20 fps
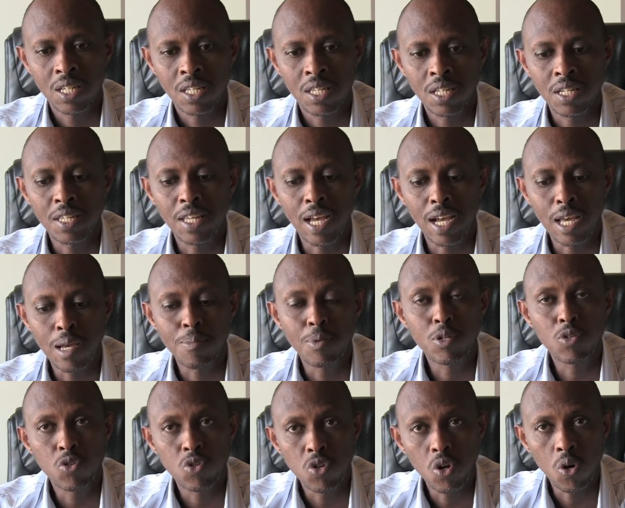Then they are able
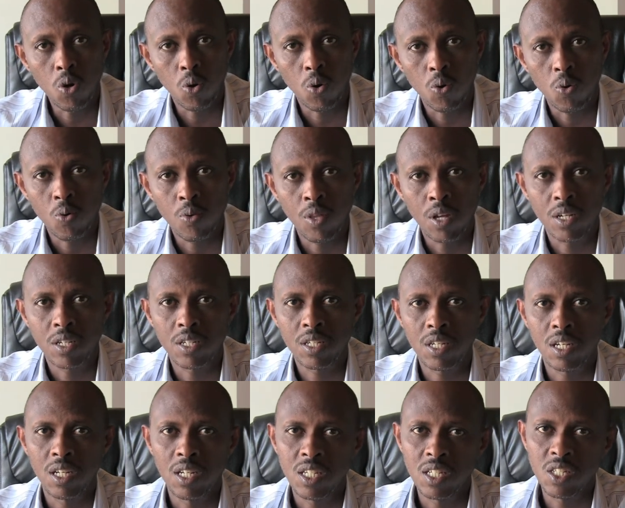to know that
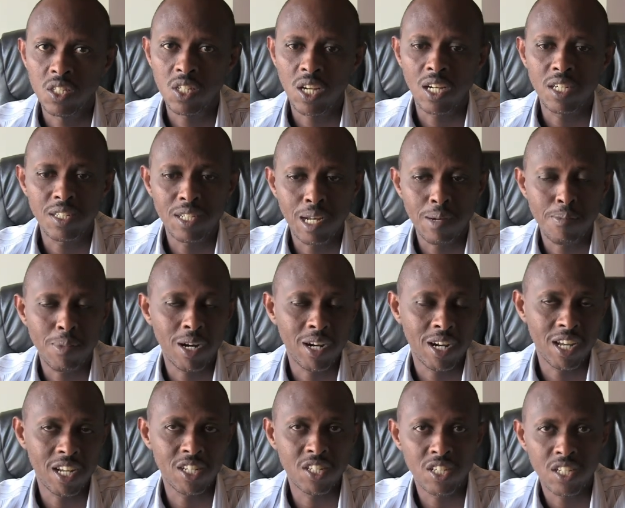child number
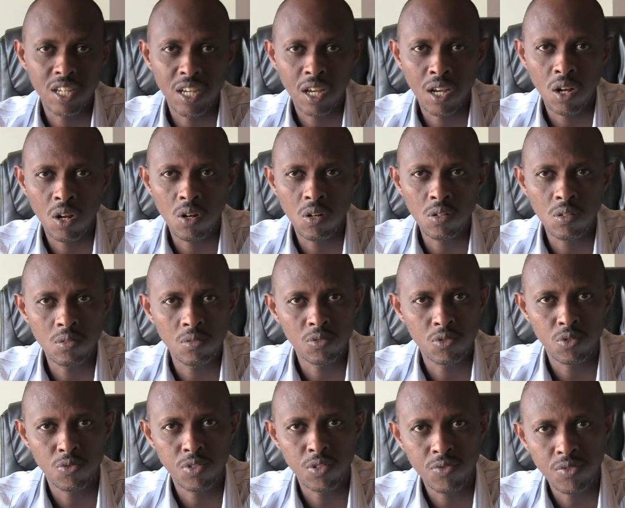KGL
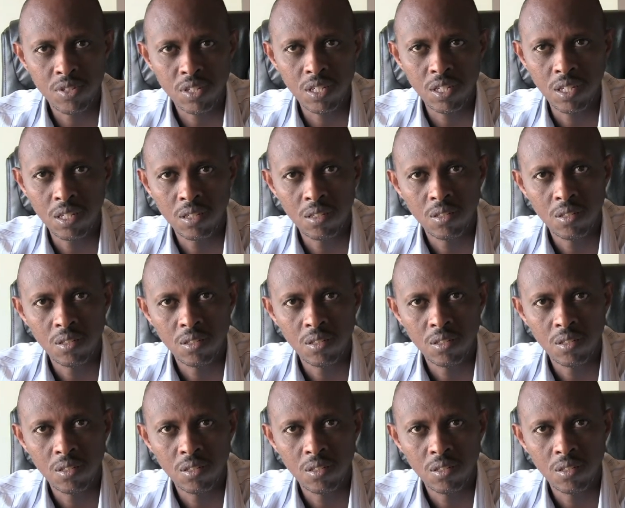250